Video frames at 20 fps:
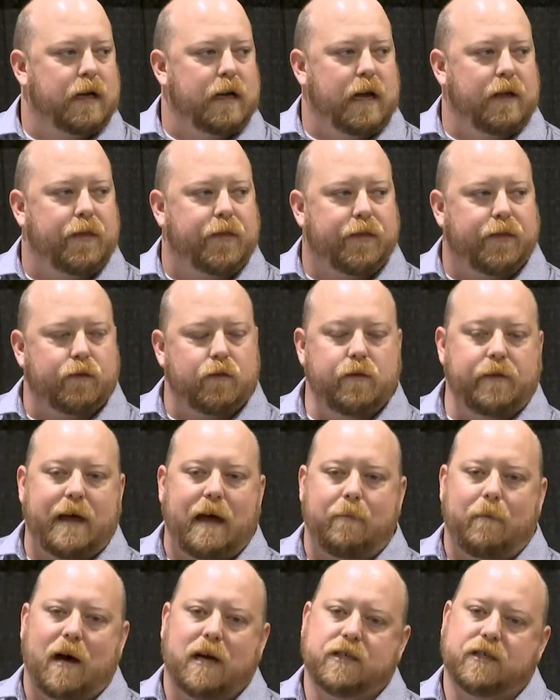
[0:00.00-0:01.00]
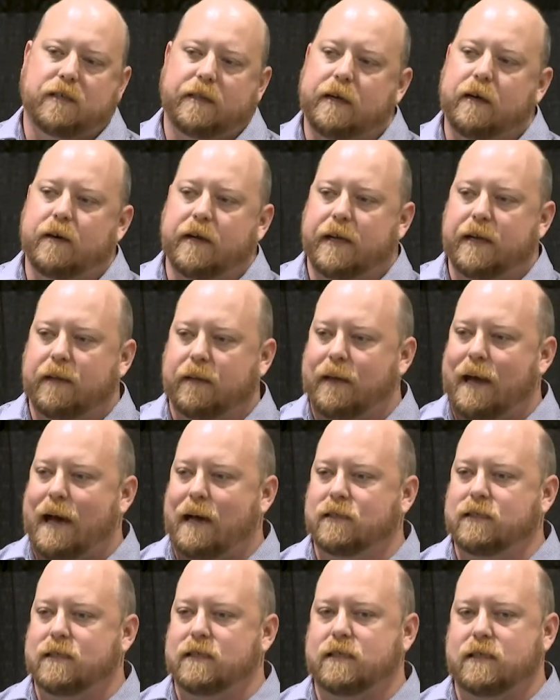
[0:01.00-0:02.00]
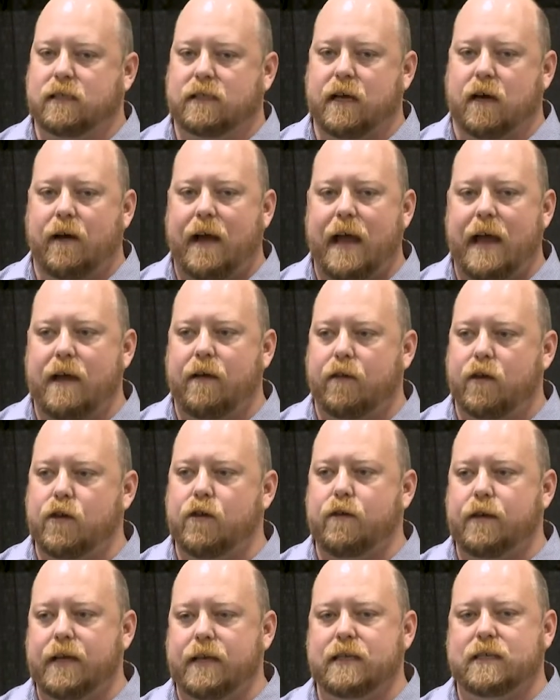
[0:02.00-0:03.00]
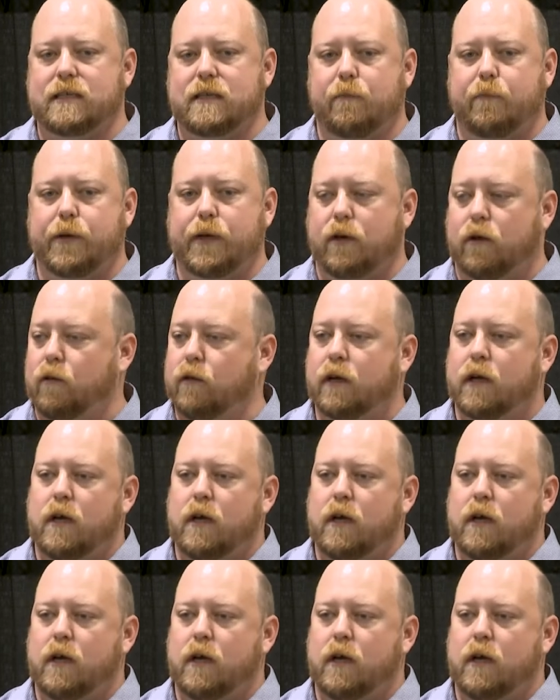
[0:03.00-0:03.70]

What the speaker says: And through that modularity, it allows us to go, hey, you need us to build